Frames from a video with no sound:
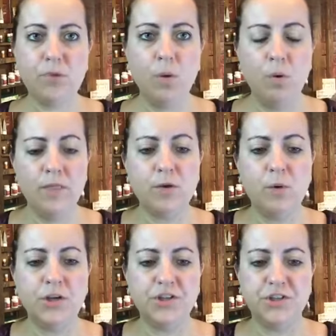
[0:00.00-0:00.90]
one of the
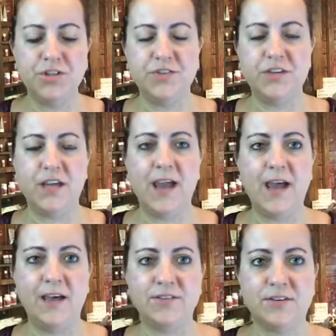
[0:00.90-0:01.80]
questions he
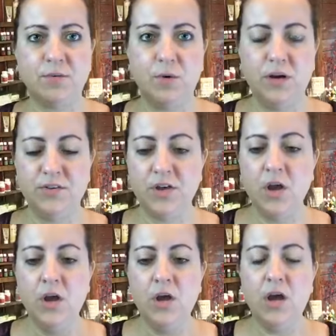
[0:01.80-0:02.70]
asked was,
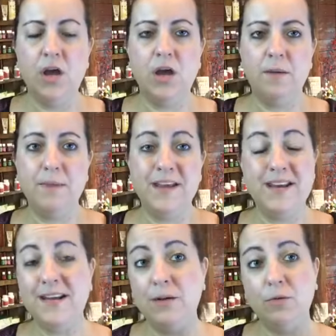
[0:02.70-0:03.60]
and
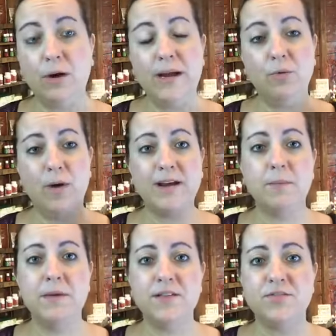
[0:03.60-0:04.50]
he
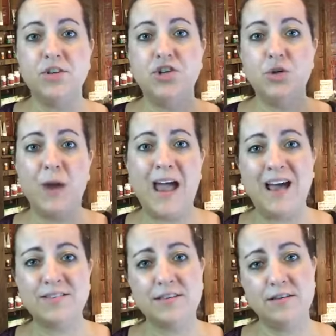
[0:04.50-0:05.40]
recommends that you
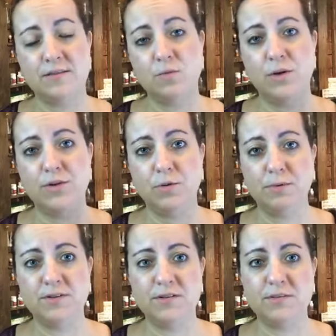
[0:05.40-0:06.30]
ask this with your
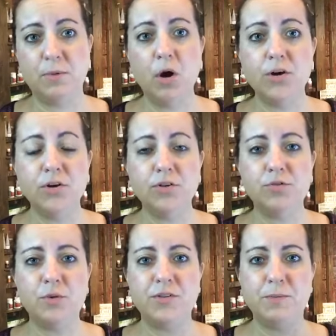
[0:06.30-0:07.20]
business
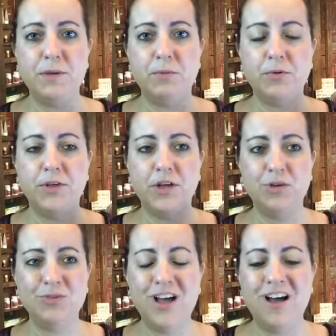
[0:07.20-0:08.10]
partners, with the people that
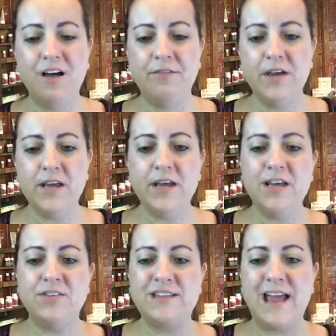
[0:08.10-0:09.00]
you love,
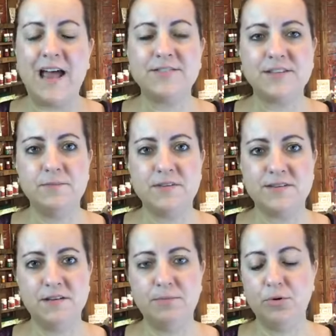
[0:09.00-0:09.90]
is to ask them the
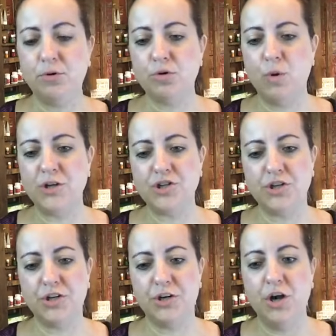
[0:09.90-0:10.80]
simple
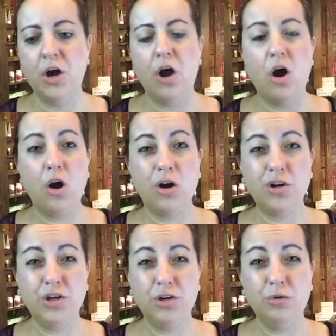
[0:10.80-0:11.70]
question, are
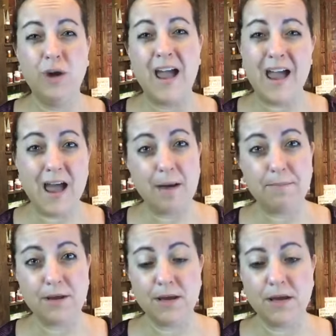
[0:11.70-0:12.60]
you
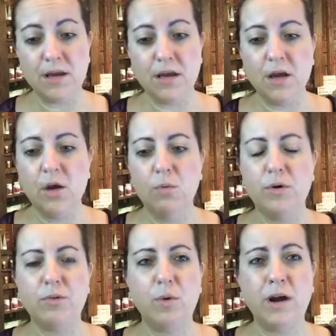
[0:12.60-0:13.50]
happy
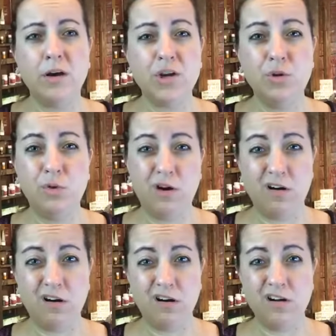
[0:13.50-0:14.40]
with where you
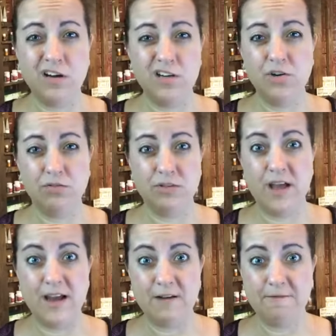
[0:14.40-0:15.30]
are in your
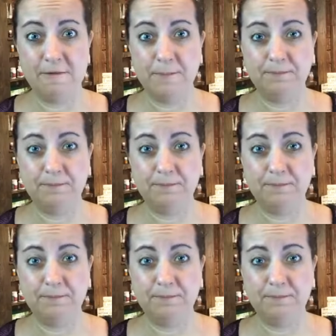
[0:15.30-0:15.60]
life?